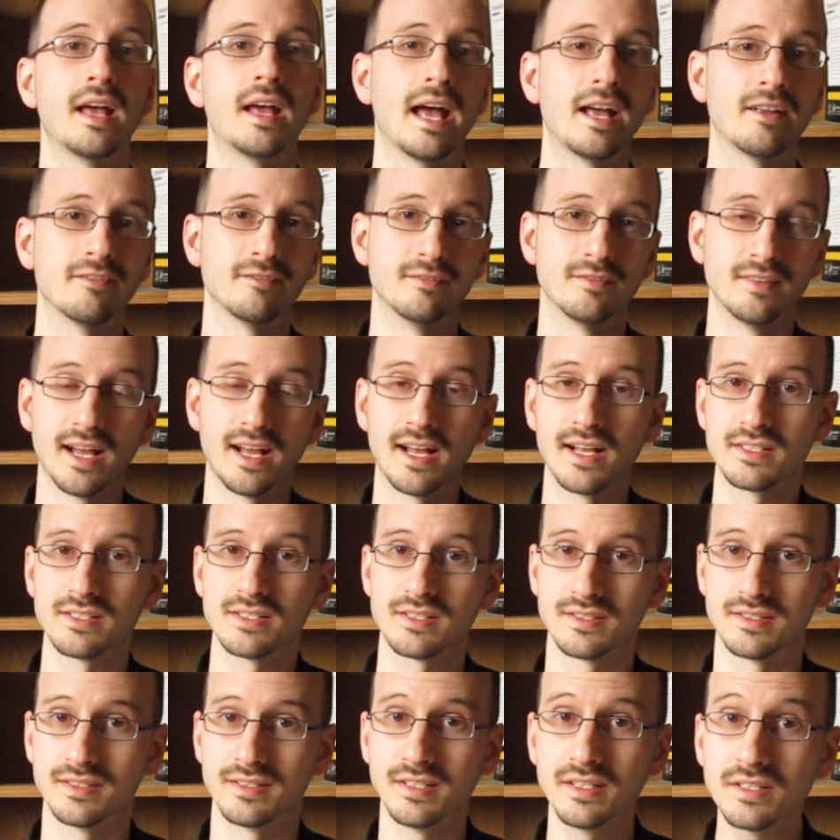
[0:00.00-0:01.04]
at
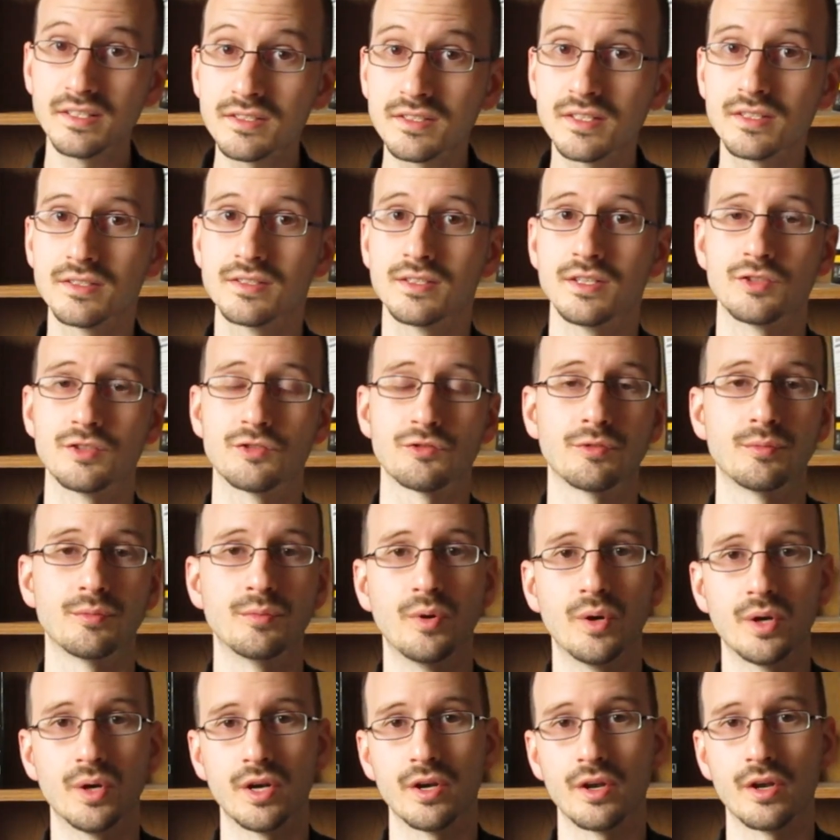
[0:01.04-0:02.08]
vast distances from
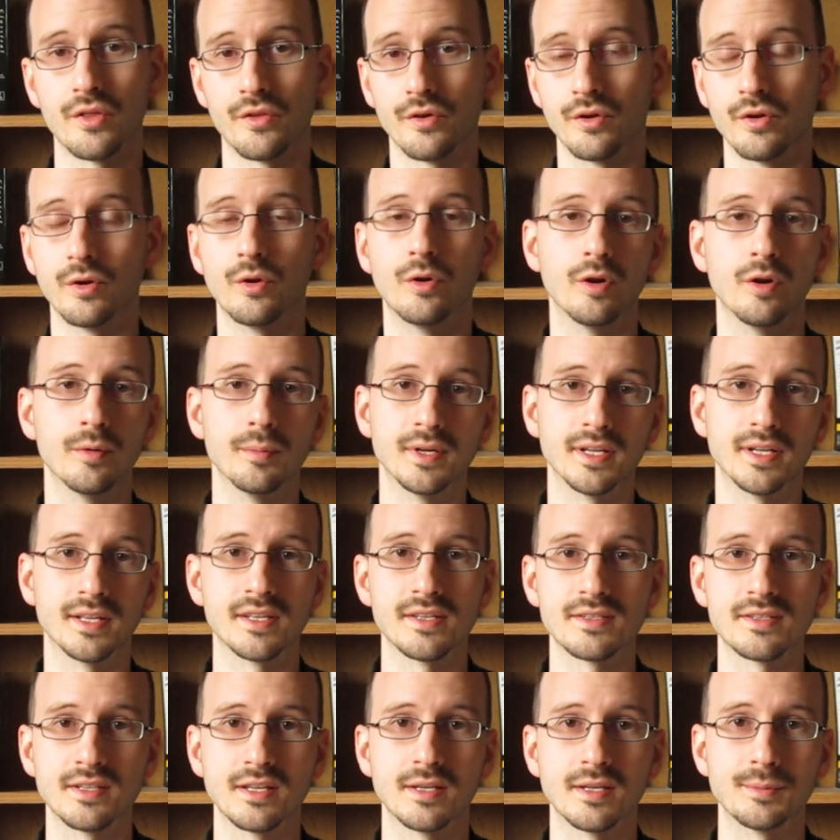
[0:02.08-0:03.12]
one another orbiting
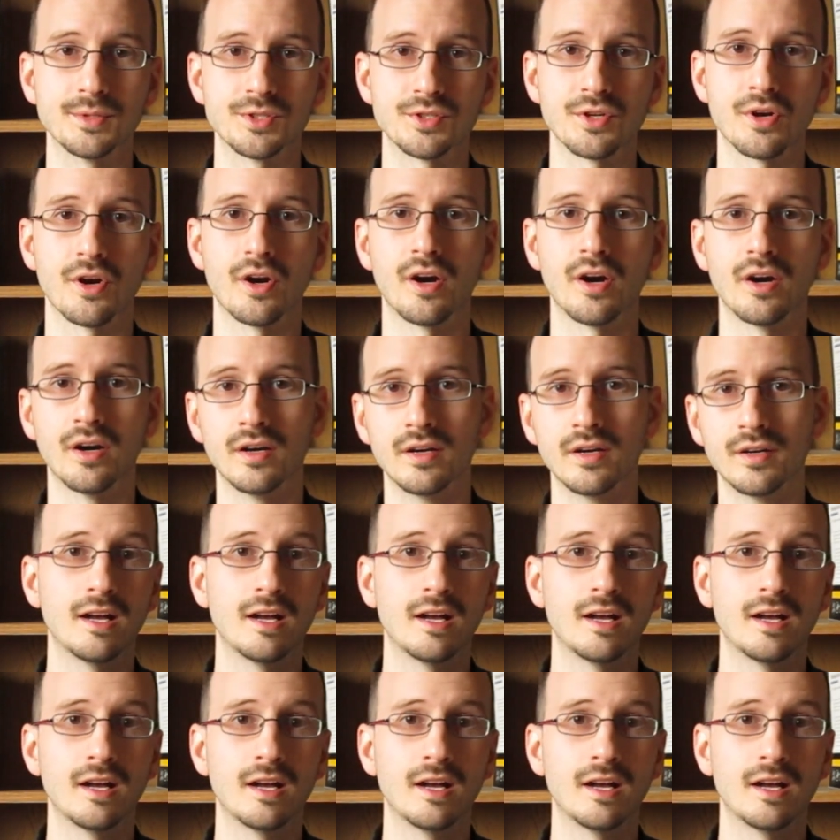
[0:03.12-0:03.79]
the same star.